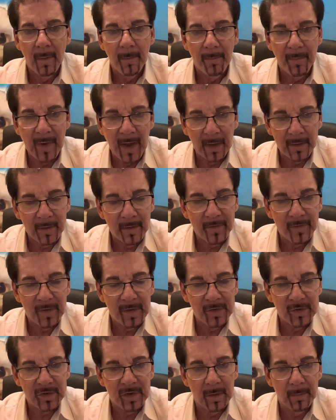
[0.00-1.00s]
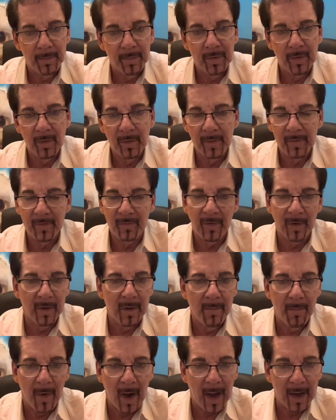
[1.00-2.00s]
Balancing shampoo is very
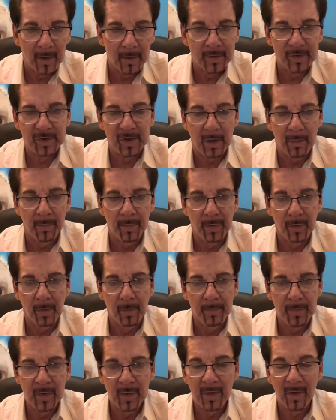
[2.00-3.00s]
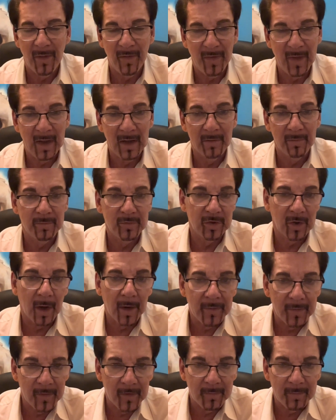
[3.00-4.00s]
mild shampoo. You can think
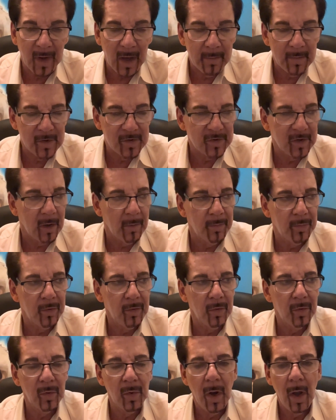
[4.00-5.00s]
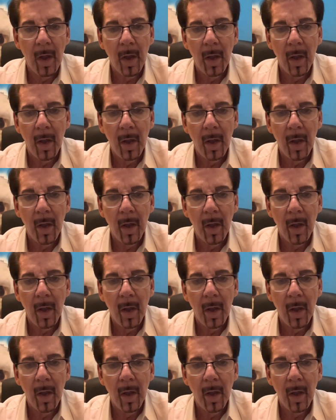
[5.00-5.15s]
Johnson's baby shampoo,